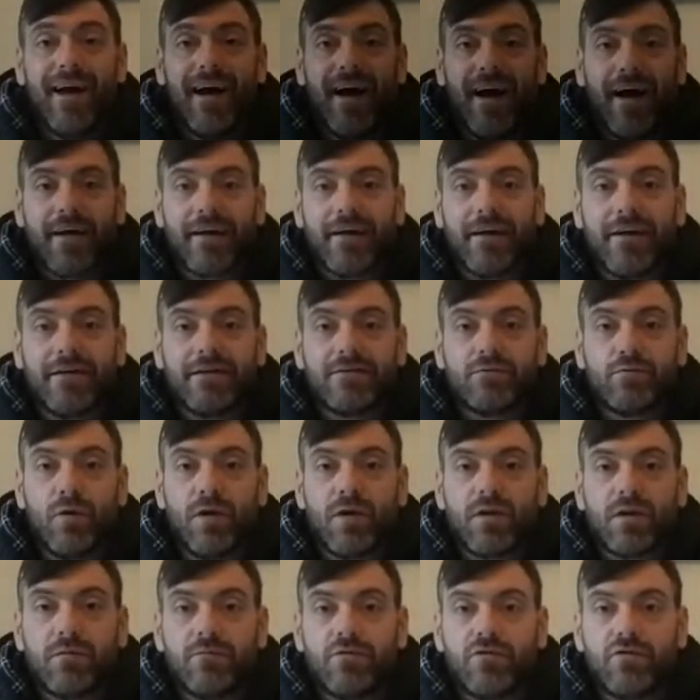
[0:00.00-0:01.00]
Hi guys,
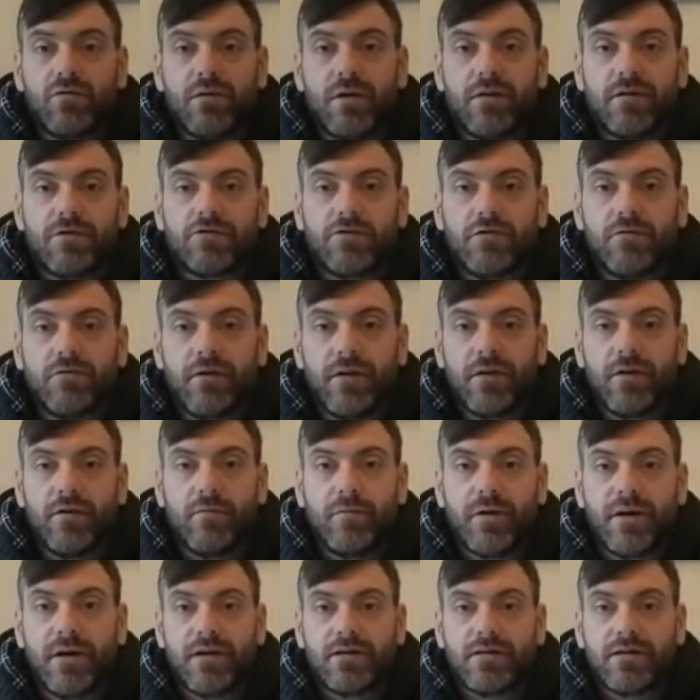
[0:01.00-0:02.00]
welcome to another short video
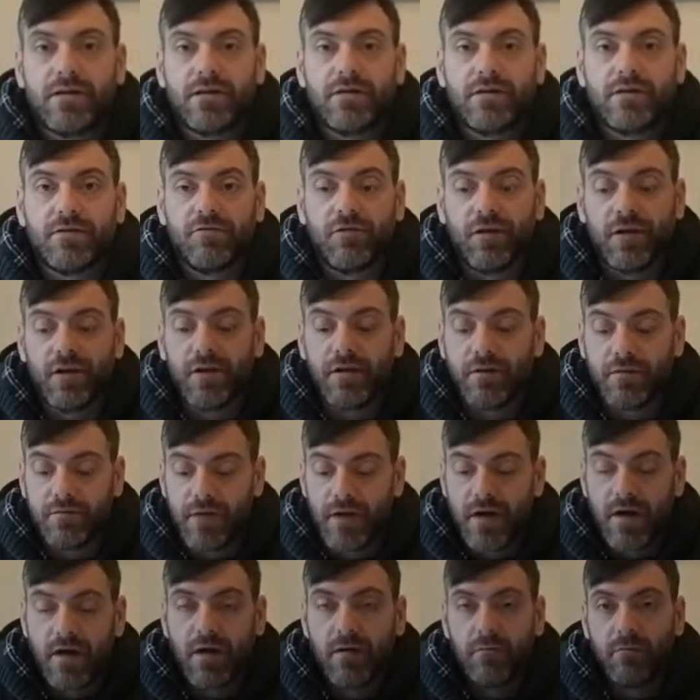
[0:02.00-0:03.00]
by Antiques Arena.
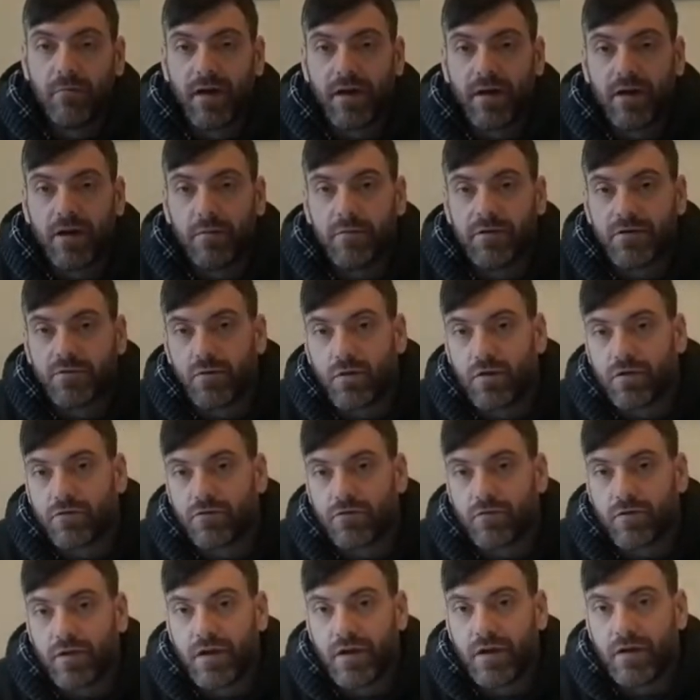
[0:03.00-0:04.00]
My name is
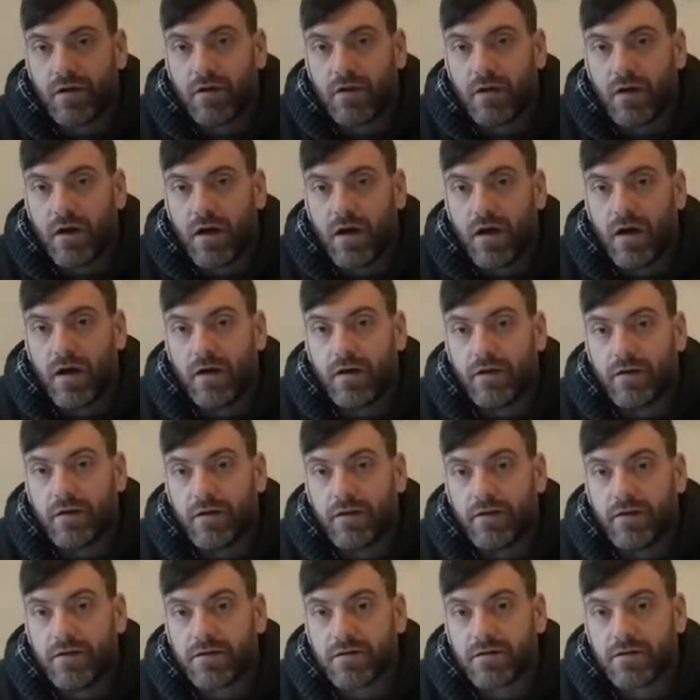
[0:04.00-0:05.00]
Walter O'Neill and
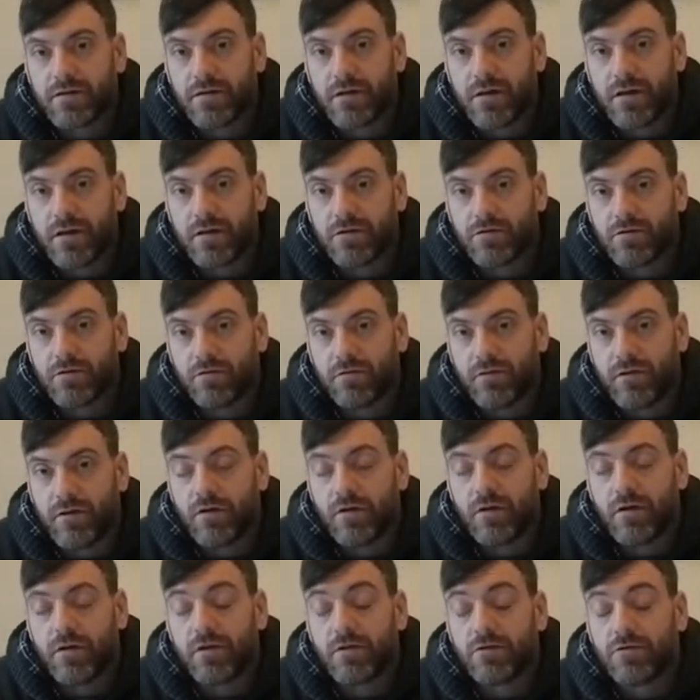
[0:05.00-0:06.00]
in this uh, short video
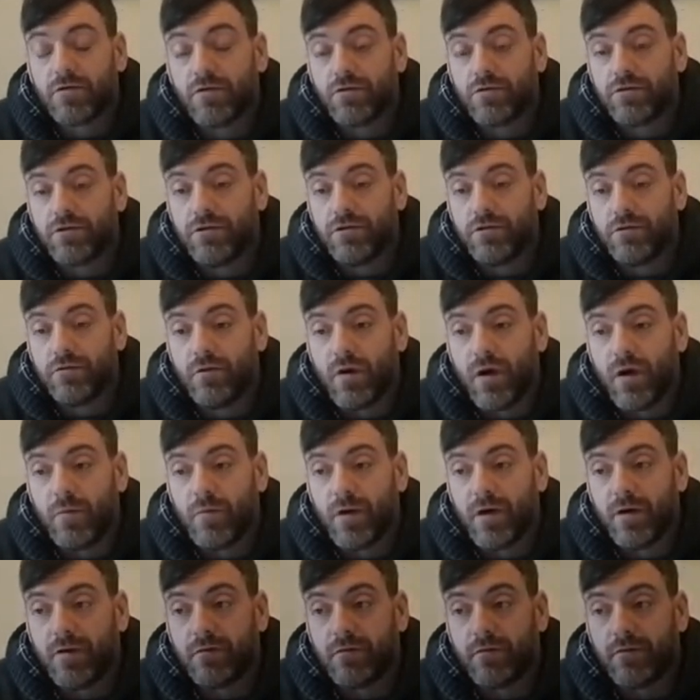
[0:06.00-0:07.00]
I'm going to talk to you
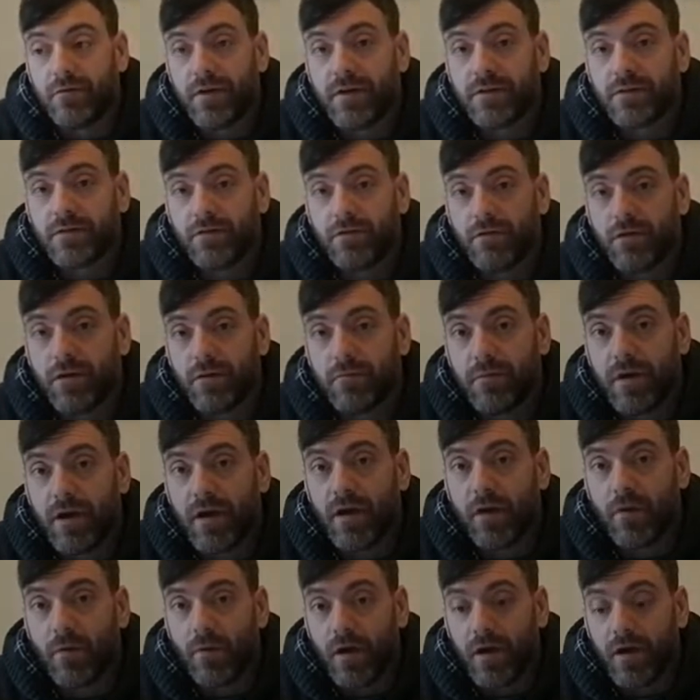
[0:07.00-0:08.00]
about Victorian
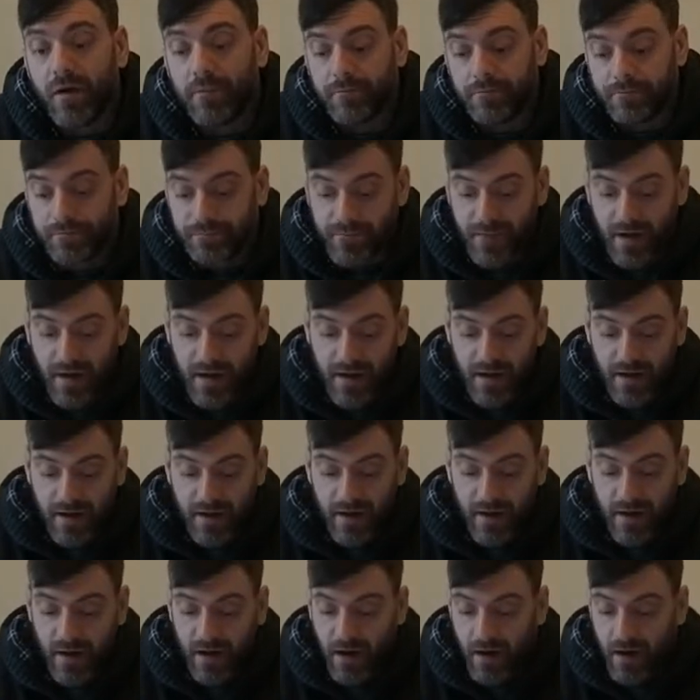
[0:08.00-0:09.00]
metalware.
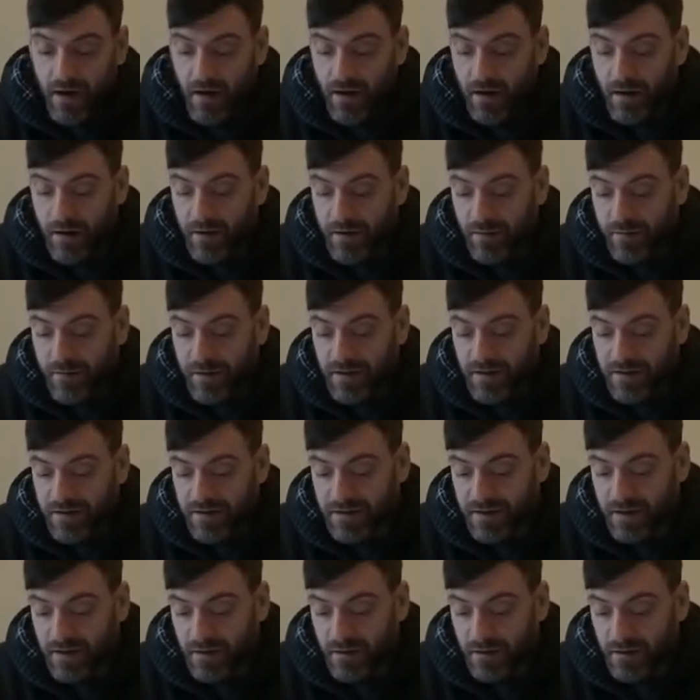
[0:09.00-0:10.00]
Uh, the
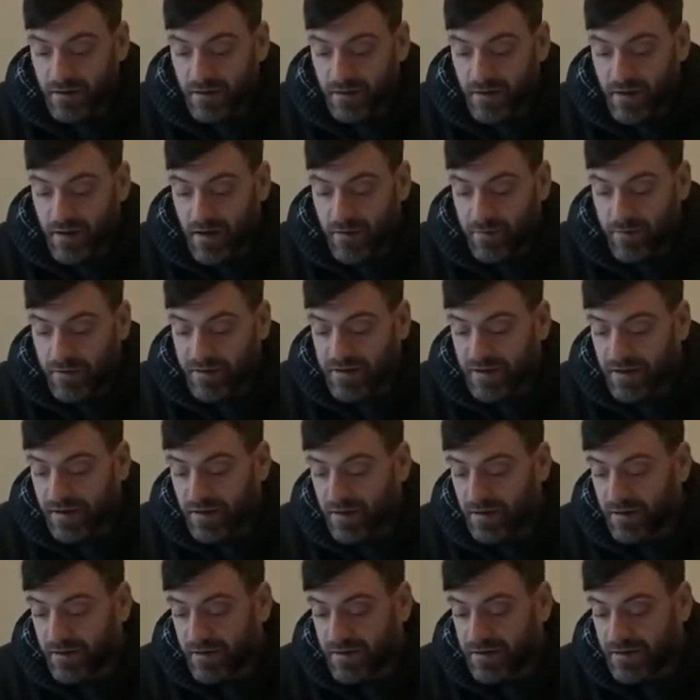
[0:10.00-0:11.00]
piece in uh,
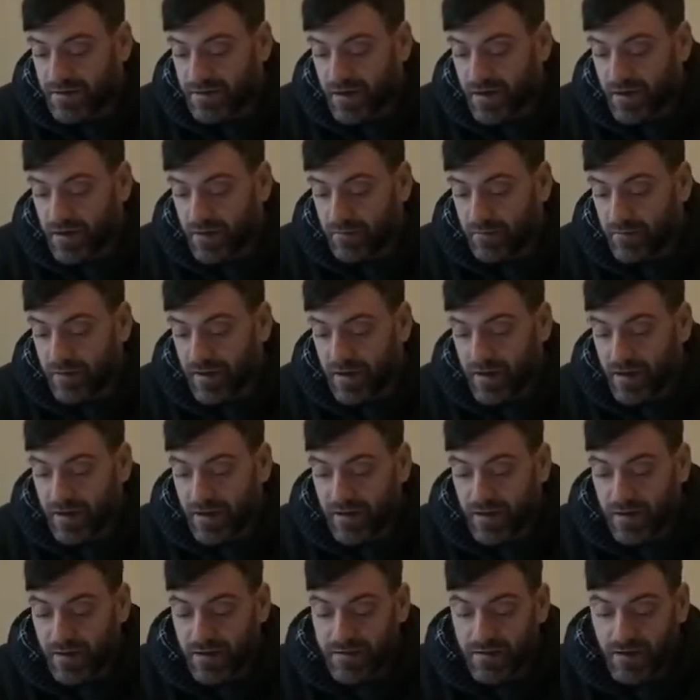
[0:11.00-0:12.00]
particular this time
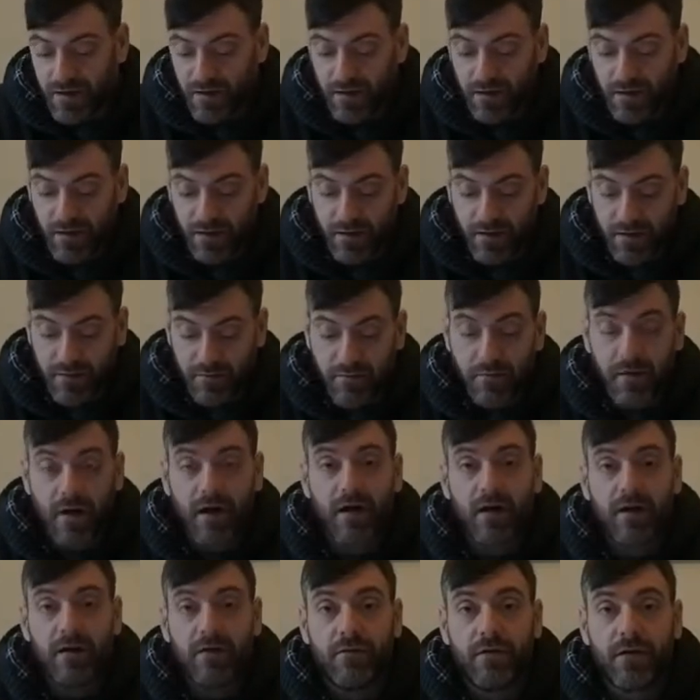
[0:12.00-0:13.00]
is um,
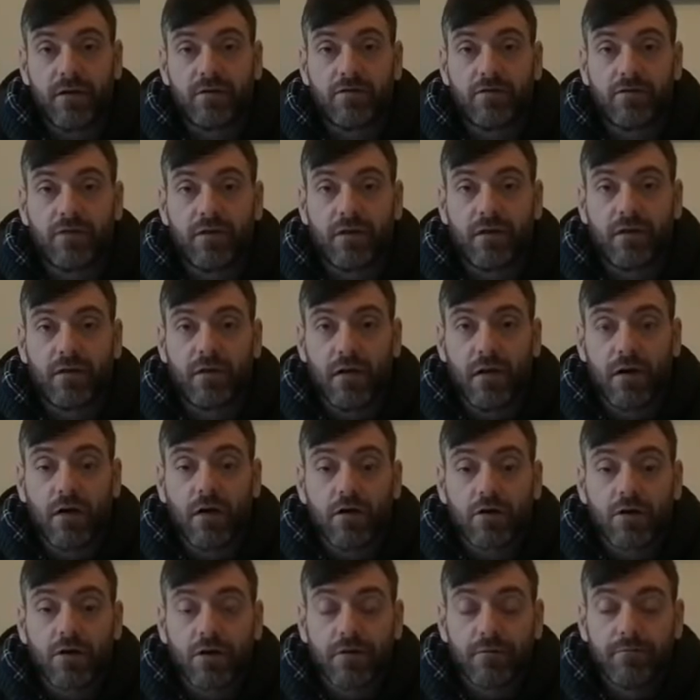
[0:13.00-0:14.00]
a Victorian
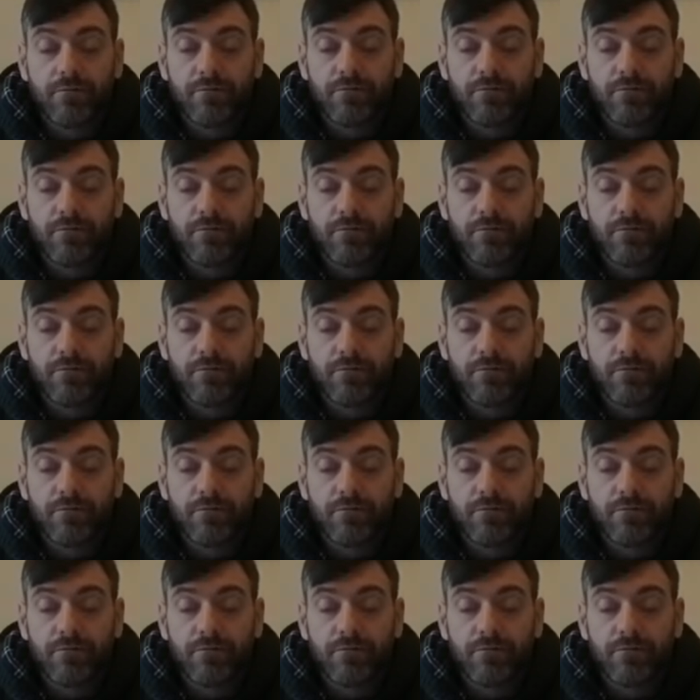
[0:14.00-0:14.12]
clock.